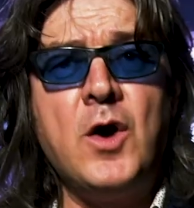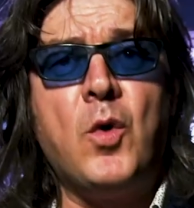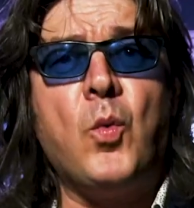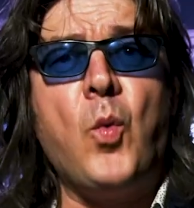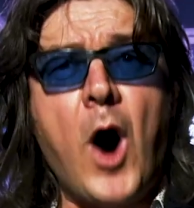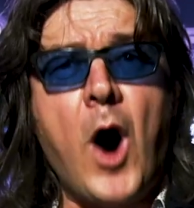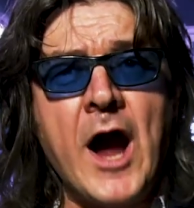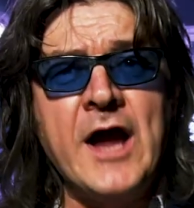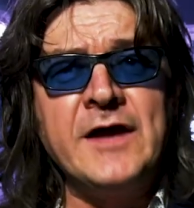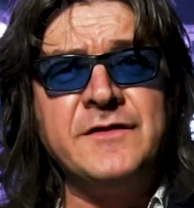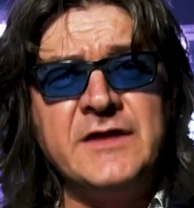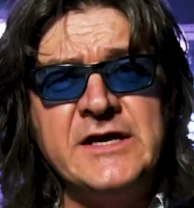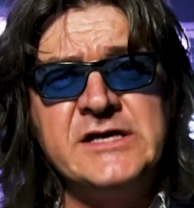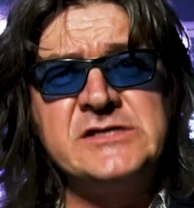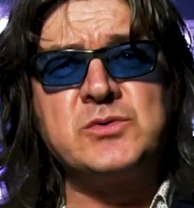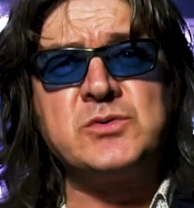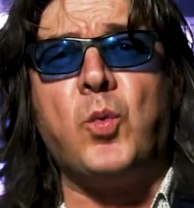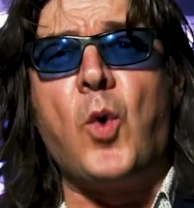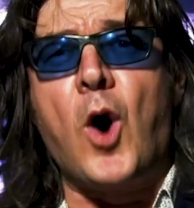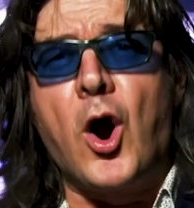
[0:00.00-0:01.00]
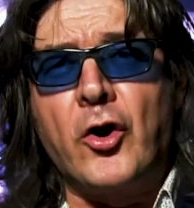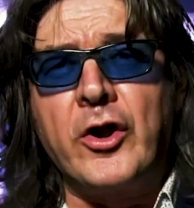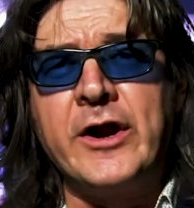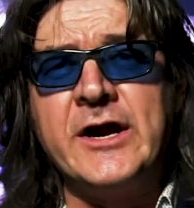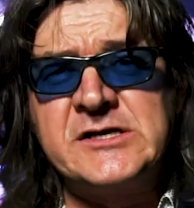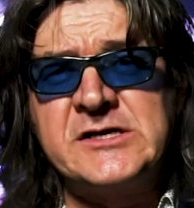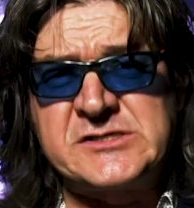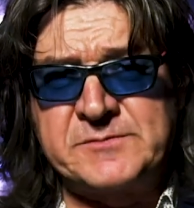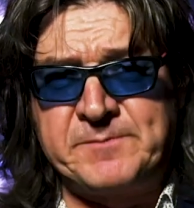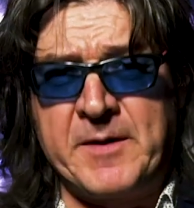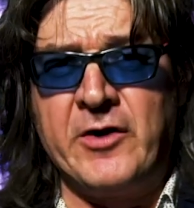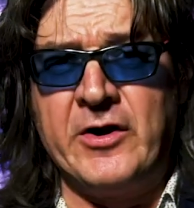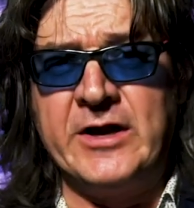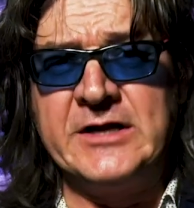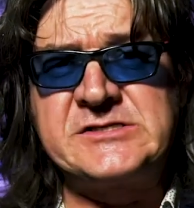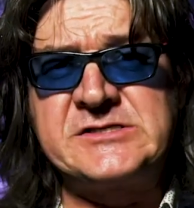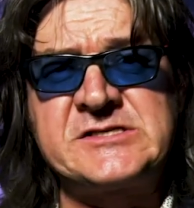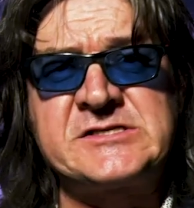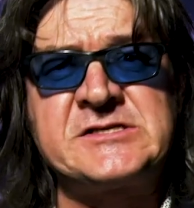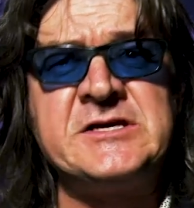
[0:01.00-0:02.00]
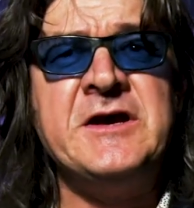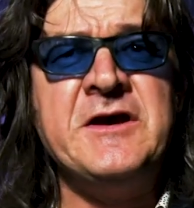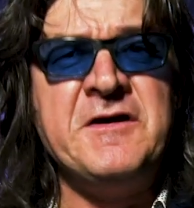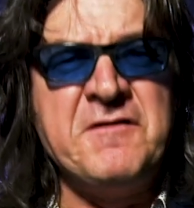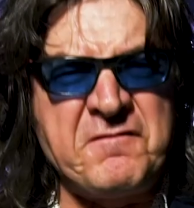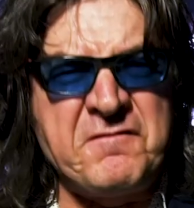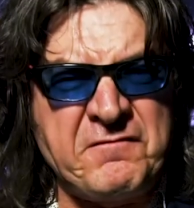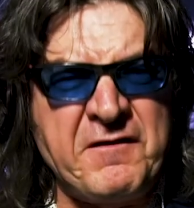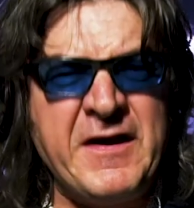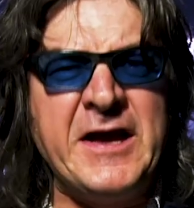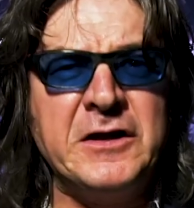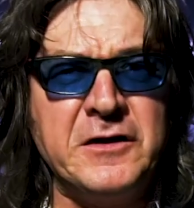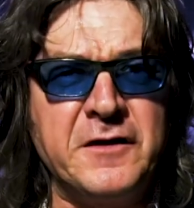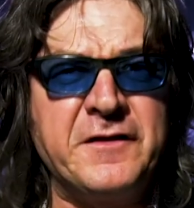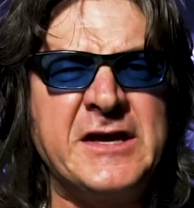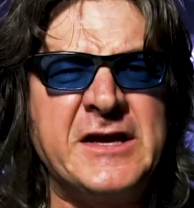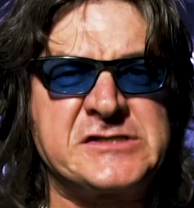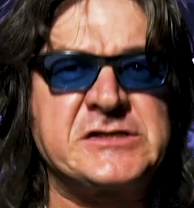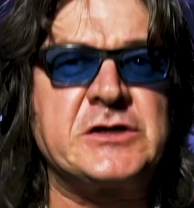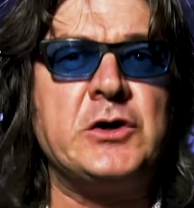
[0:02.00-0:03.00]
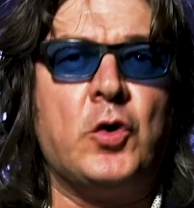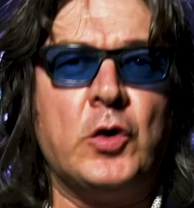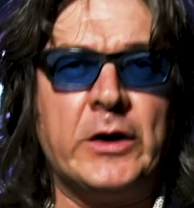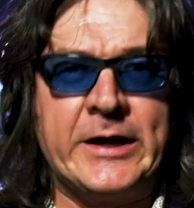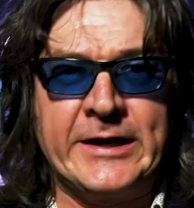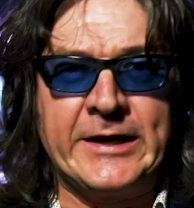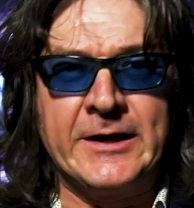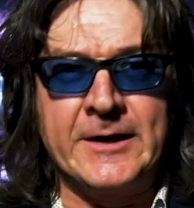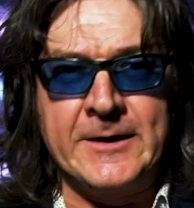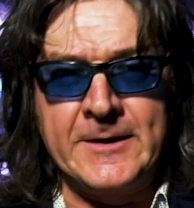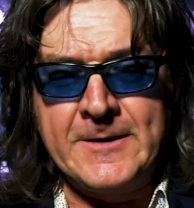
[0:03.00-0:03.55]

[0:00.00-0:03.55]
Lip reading: why these warrior spirits feel this calling.